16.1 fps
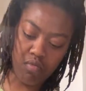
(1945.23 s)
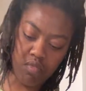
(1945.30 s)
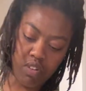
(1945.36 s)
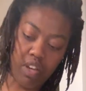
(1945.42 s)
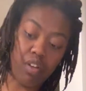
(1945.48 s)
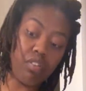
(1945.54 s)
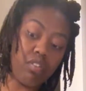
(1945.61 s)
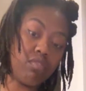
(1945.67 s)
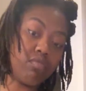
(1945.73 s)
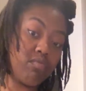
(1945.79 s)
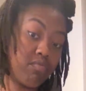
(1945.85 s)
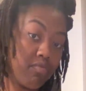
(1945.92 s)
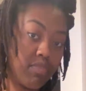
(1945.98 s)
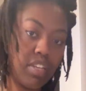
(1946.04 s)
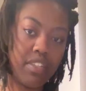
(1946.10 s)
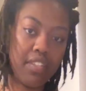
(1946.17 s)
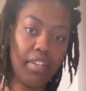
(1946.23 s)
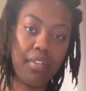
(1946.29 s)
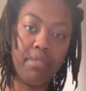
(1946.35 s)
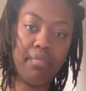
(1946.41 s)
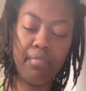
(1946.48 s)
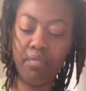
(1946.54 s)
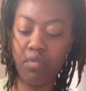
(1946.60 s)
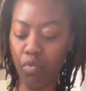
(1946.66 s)
Okay, good. That's it.
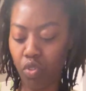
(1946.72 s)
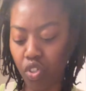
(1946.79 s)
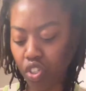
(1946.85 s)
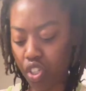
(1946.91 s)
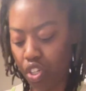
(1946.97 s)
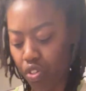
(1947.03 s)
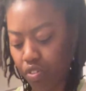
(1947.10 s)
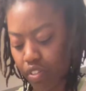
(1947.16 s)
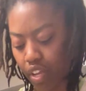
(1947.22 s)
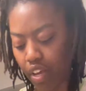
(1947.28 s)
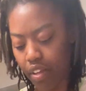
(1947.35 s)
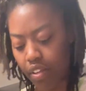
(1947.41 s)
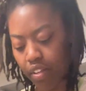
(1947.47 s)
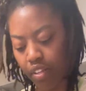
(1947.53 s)
We're just gonna use that.